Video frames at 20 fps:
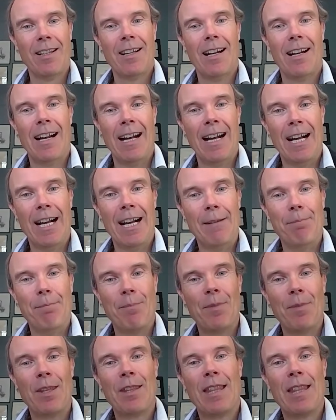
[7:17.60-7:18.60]

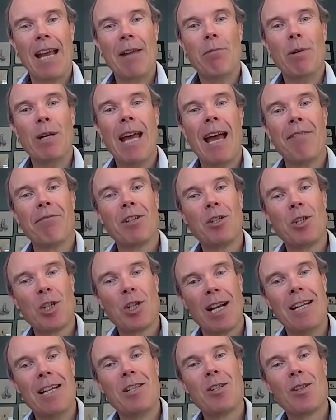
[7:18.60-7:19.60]
they would have to
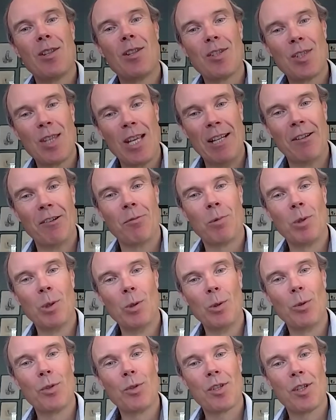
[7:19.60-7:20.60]
change the Senate
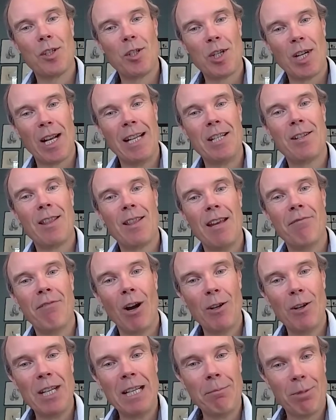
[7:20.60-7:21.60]
rules to change their
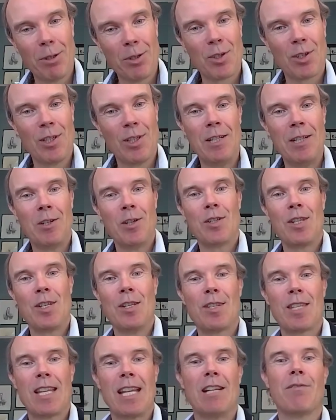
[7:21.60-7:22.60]
voting procedures.
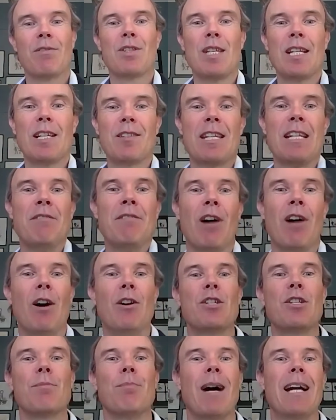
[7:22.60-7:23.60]
Instead of 60
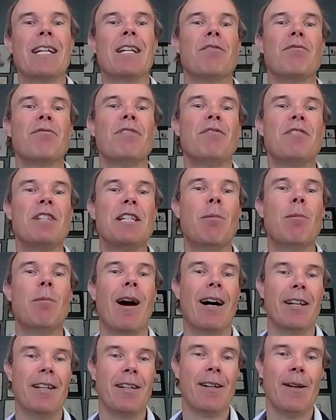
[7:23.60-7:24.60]
votes, make it
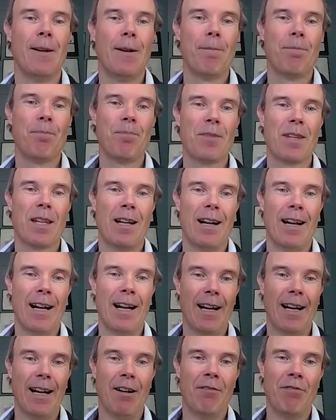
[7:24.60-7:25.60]
51
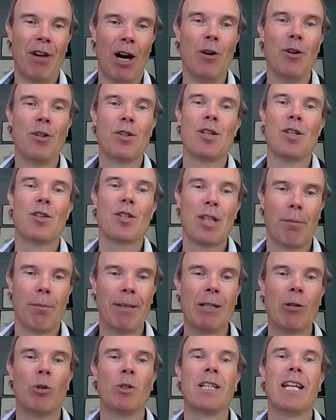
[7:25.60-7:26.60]
votes. It's
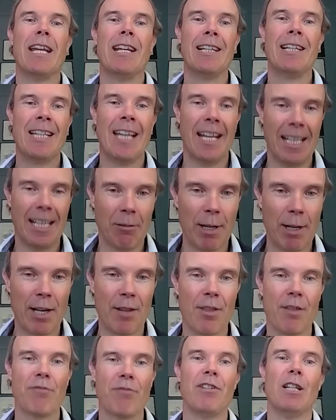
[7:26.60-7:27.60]
something called getting rid of
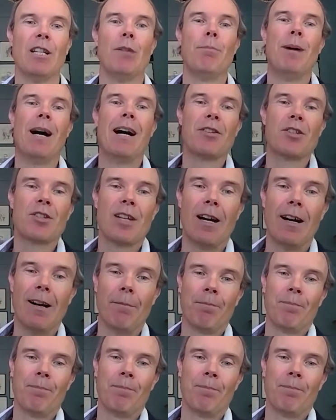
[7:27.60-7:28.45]
the filibuster.